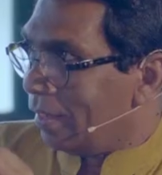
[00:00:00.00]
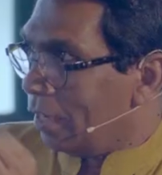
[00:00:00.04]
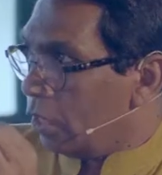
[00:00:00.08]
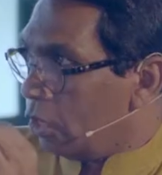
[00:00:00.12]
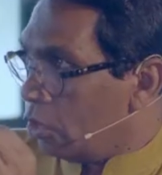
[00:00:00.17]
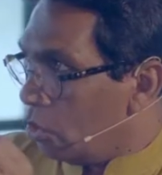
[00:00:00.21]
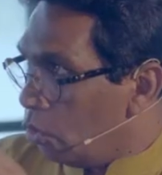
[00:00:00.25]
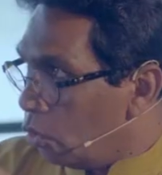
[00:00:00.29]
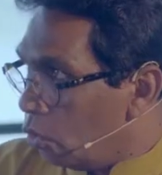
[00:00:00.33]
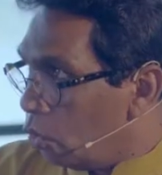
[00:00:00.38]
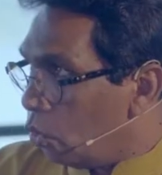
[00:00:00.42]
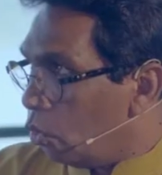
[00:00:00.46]
A
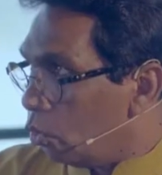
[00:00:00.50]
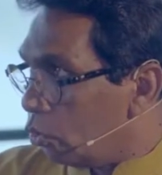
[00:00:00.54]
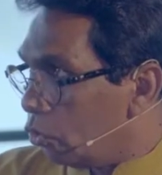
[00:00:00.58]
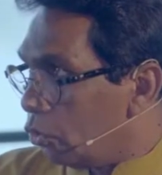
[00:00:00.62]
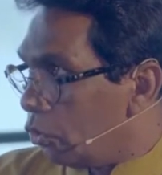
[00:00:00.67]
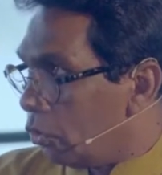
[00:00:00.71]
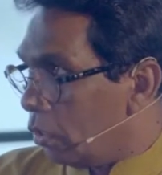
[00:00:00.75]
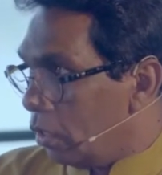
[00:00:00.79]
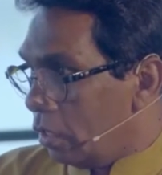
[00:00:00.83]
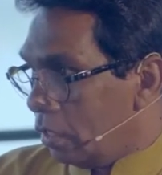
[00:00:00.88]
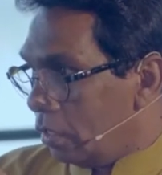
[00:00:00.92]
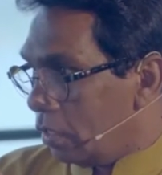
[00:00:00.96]

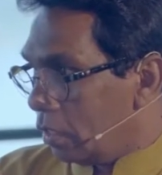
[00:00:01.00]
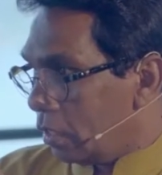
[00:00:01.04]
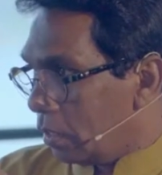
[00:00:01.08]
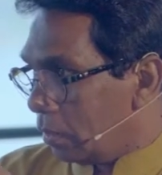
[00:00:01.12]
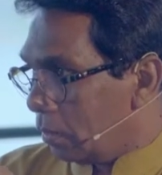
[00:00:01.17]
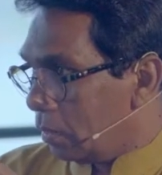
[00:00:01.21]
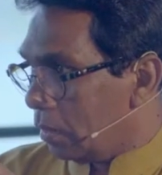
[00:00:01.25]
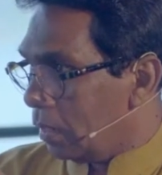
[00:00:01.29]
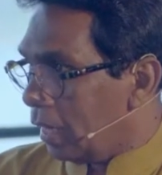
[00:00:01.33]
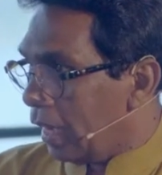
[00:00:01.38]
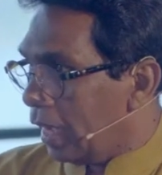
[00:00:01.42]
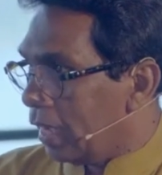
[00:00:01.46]
note
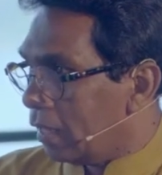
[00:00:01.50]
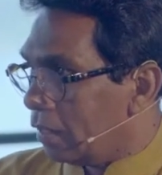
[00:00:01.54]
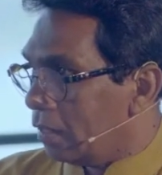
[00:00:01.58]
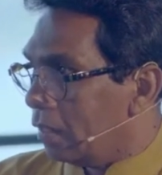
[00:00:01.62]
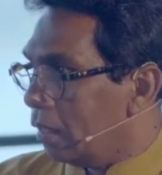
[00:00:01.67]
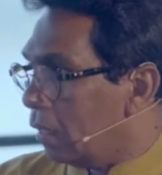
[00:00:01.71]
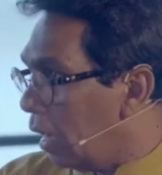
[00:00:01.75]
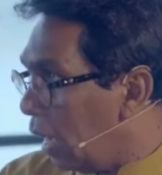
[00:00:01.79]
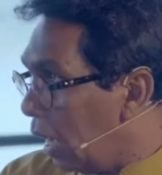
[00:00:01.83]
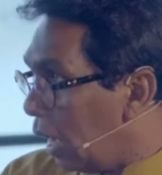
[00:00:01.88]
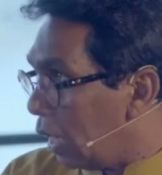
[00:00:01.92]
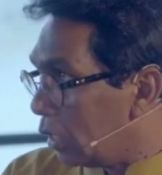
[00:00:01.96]
is like
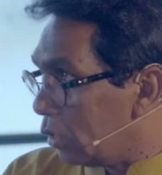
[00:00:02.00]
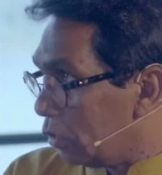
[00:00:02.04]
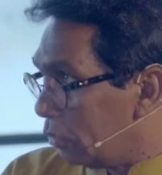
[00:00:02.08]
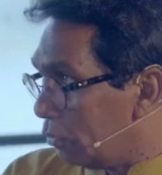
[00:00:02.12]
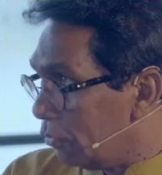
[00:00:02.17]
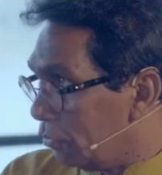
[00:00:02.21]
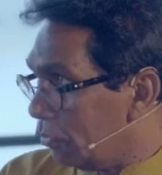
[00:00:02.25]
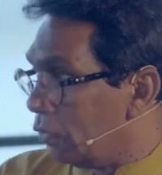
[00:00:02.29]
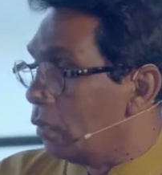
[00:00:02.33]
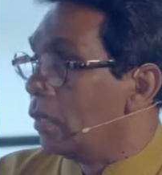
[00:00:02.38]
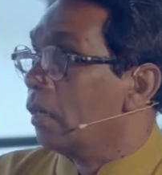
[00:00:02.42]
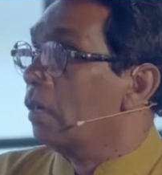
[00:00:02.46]
the heart
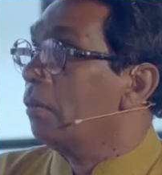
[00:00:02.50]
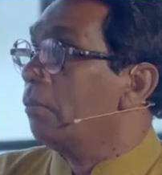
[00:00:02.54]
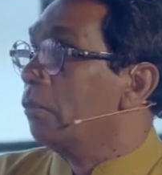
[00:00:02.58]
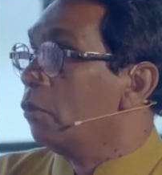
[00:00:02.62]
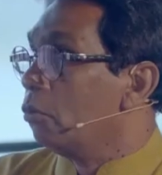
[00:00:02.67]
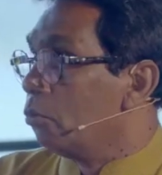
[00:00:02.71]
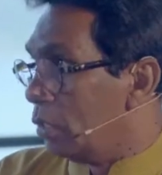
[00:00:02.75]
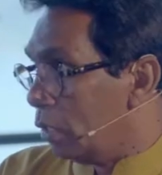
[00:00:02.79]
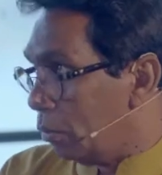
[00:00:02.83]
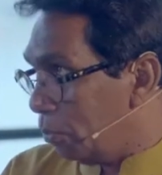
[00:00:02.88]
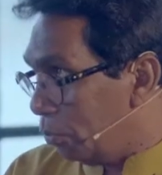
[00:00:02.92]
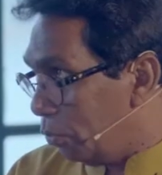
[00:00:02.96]
of a
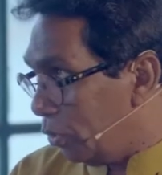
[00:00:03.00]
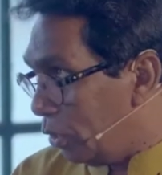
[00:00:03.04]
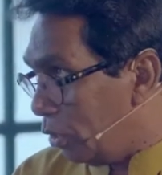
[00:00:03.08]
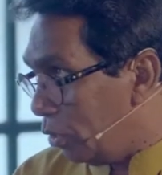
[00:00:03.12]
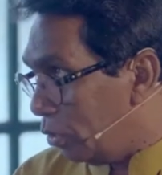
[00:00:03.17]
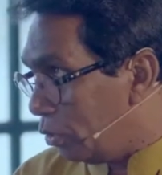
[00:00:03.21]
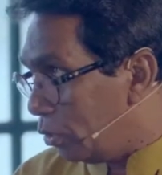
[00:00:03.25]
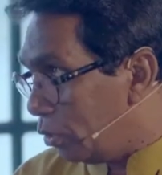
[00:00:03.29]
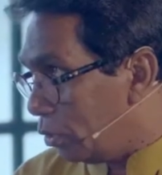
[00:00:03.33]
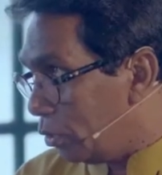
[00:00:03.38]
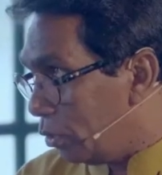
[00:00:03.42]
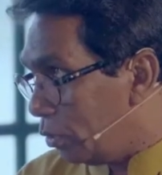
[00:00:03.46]
music
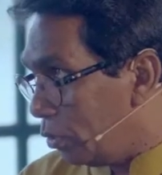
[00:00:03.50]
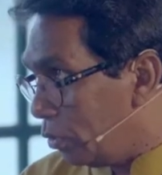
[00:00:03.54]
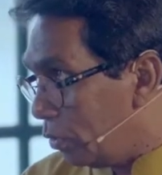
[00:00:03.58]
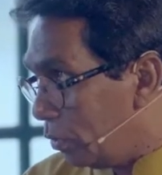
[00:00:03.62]
piece.